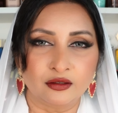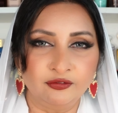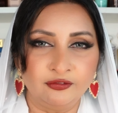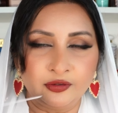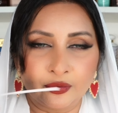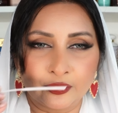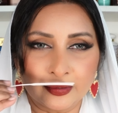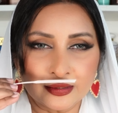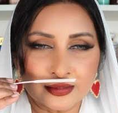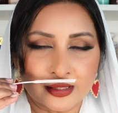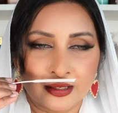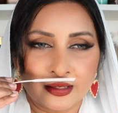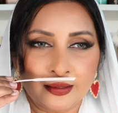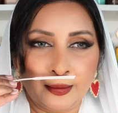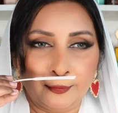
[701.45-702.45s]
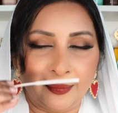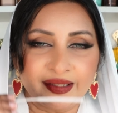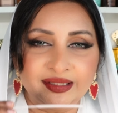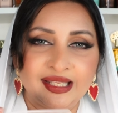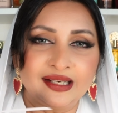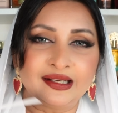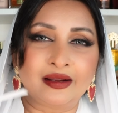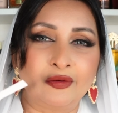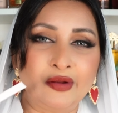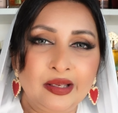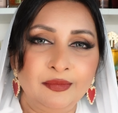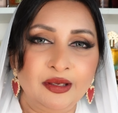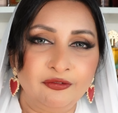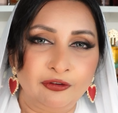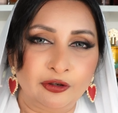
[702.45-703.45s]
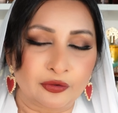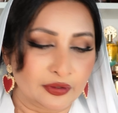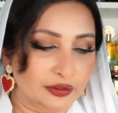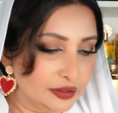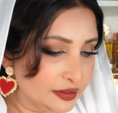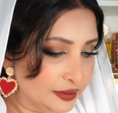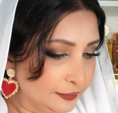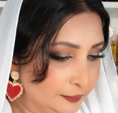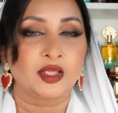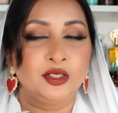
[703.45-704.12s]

of florals, but they're creamy florals.